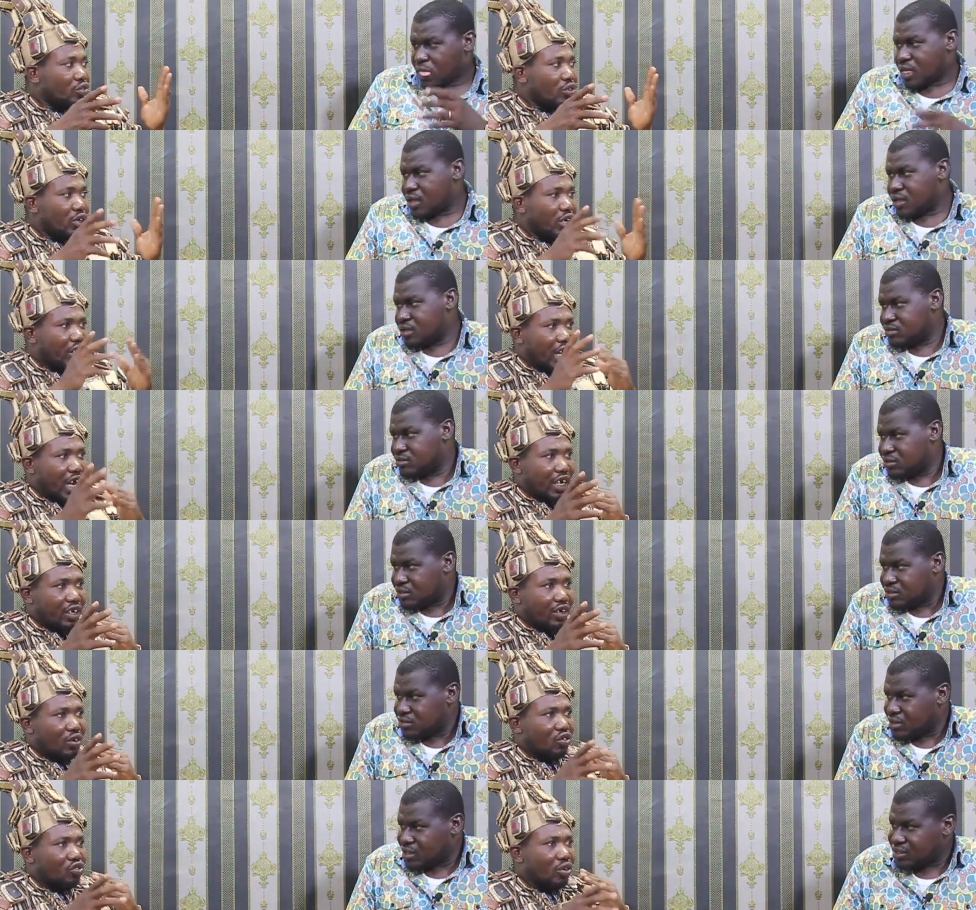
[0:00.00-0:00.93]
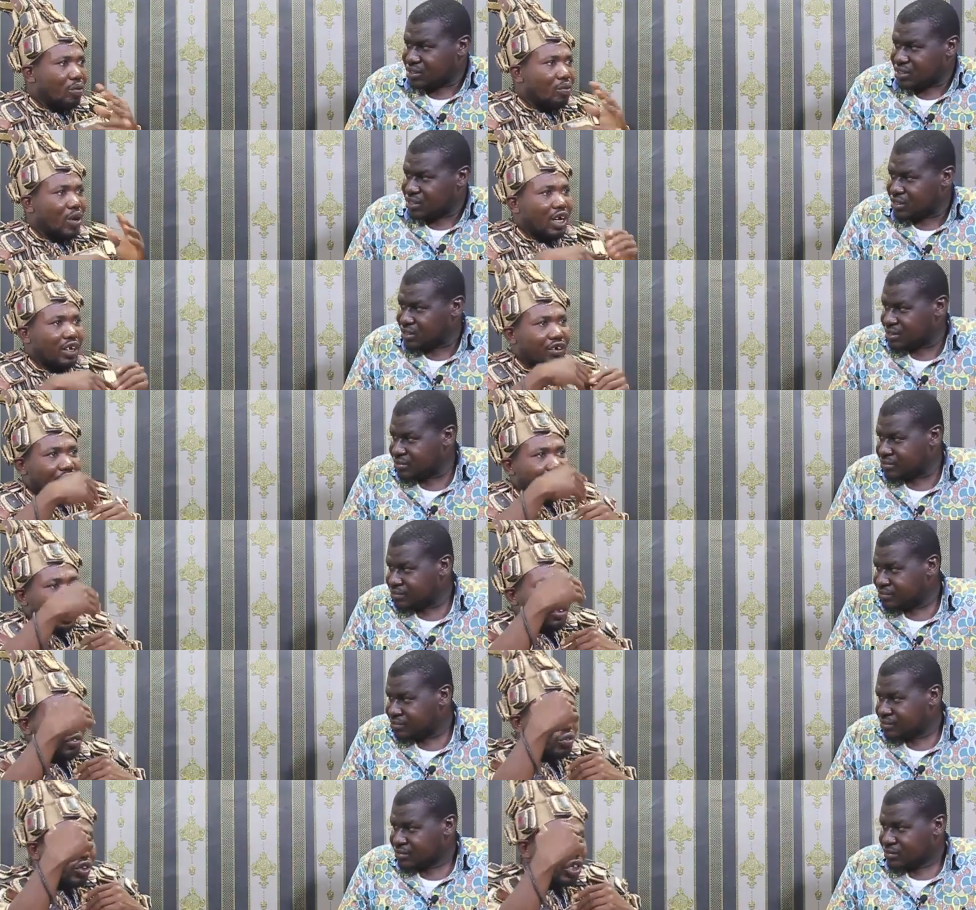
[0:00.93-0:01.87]
Speaker 1: uh, like you someone
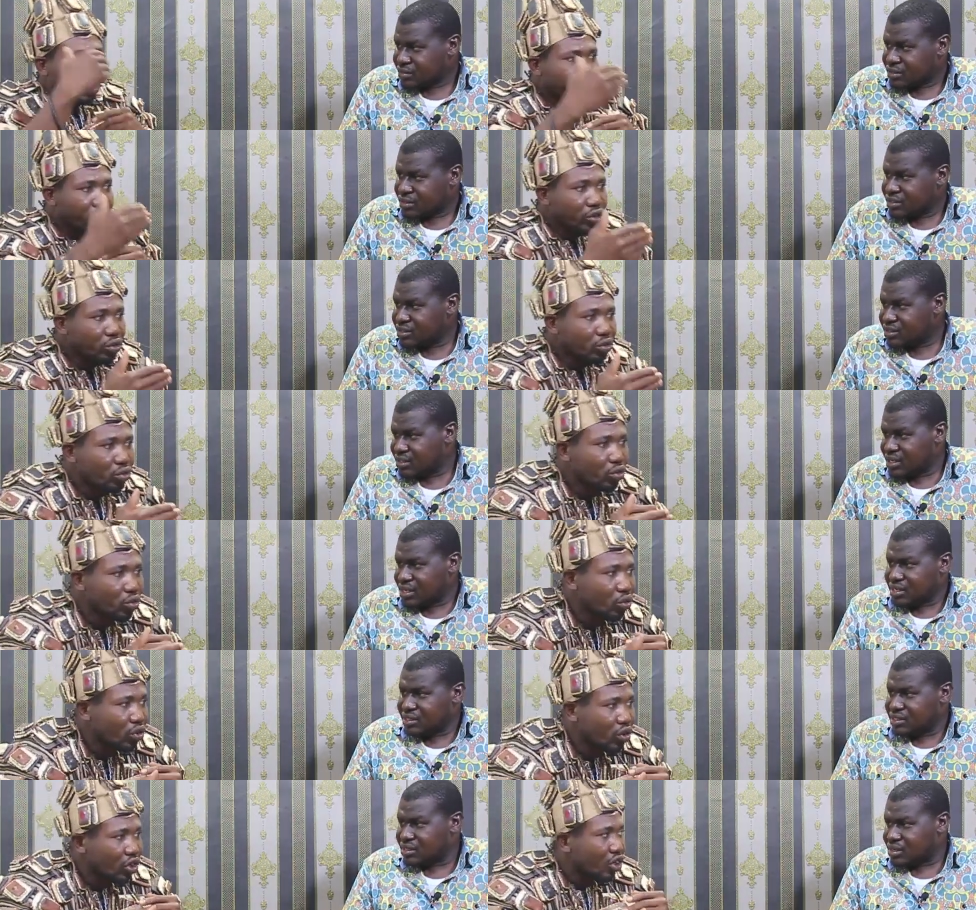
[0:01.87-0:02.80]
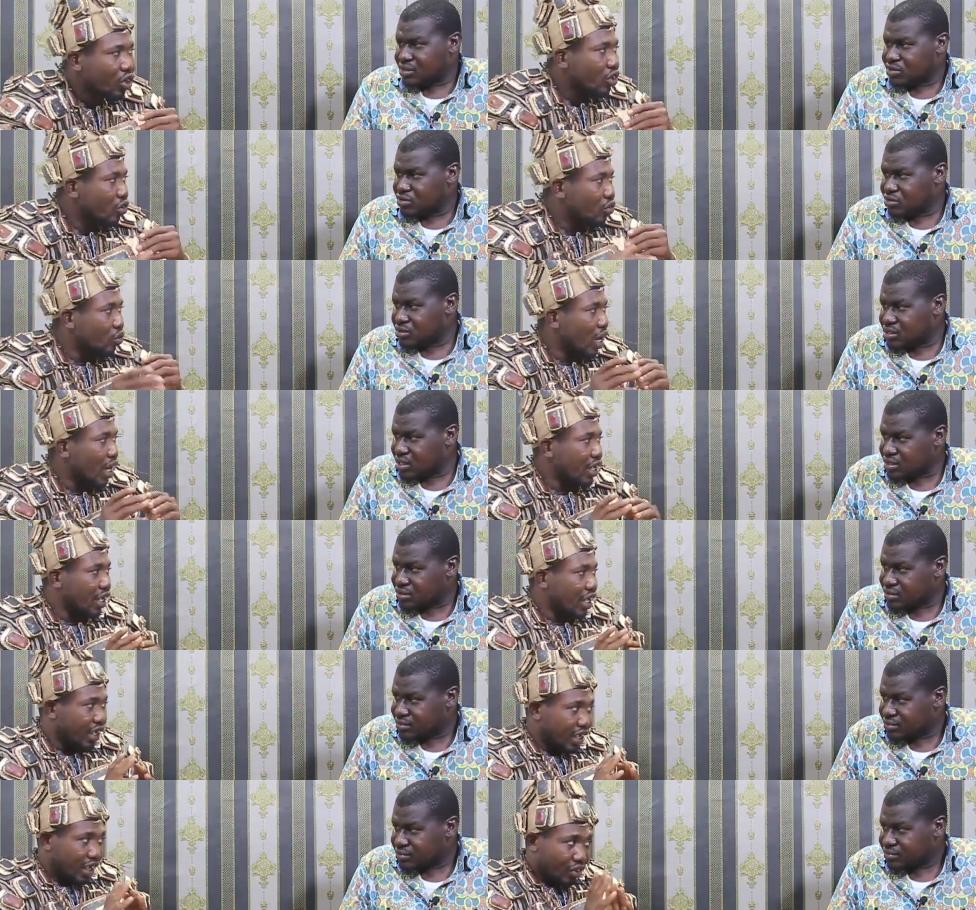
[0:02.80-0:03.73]
trying to kill you, those, you are,
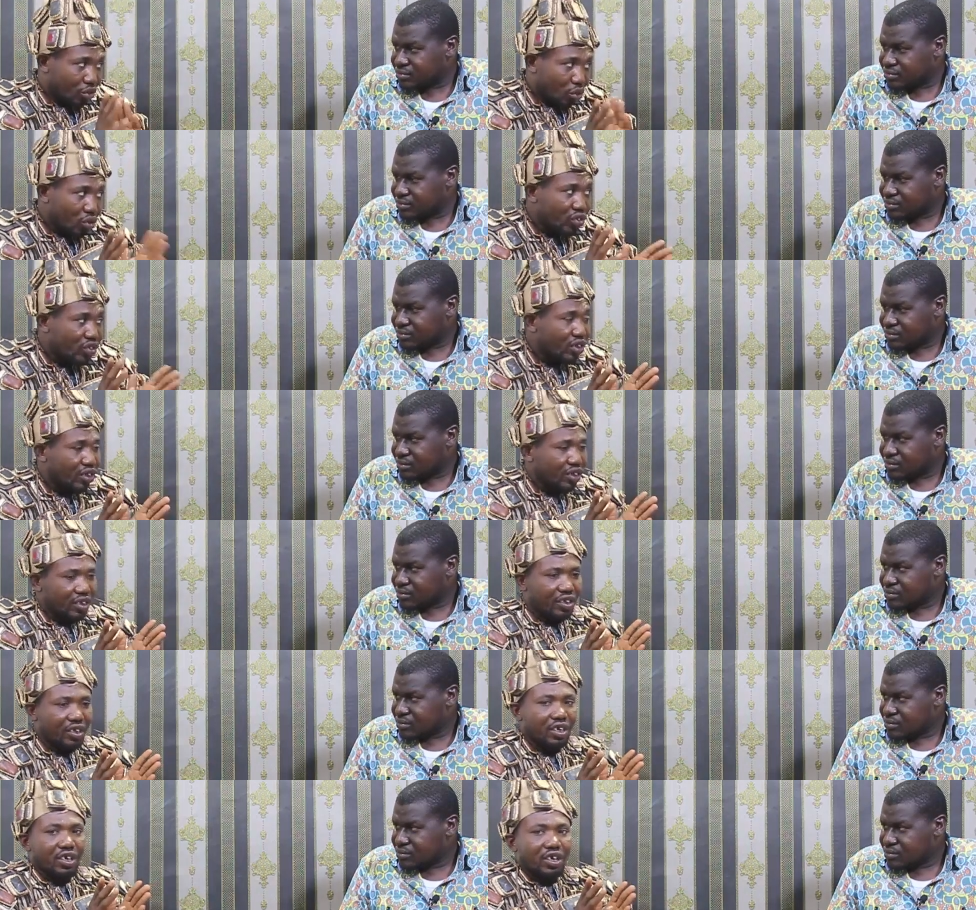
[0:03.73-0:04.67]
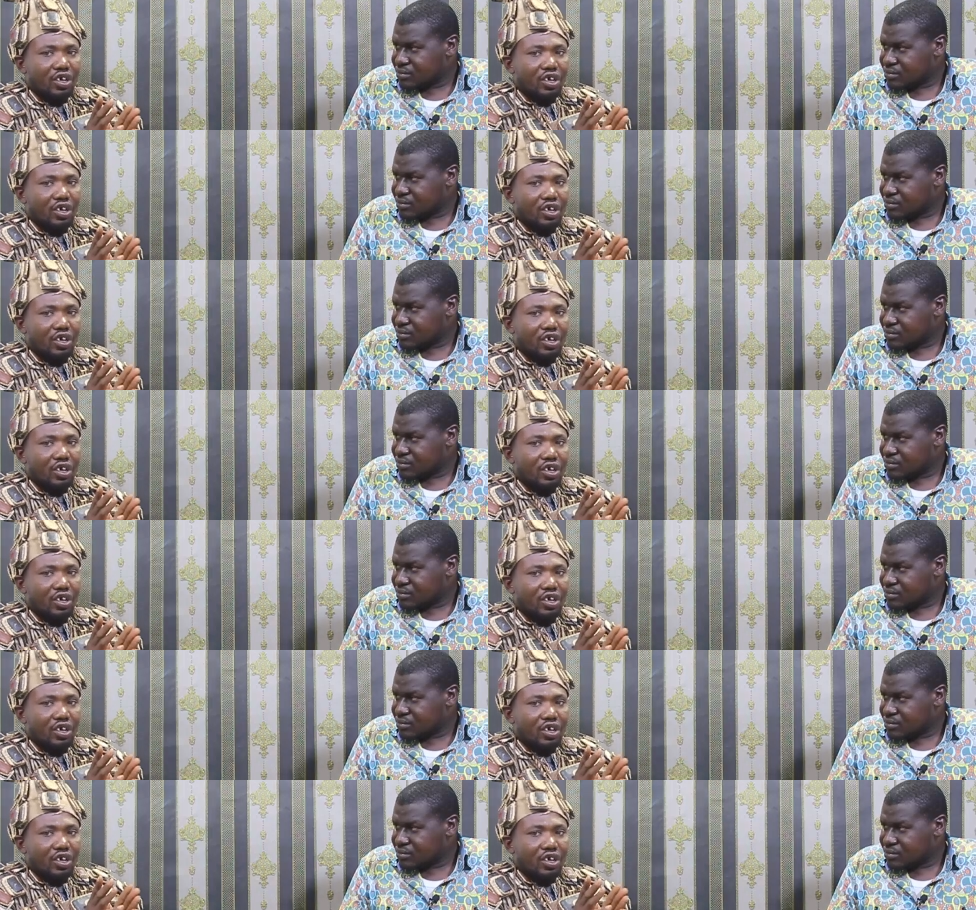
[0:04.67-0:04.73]
uh, those things.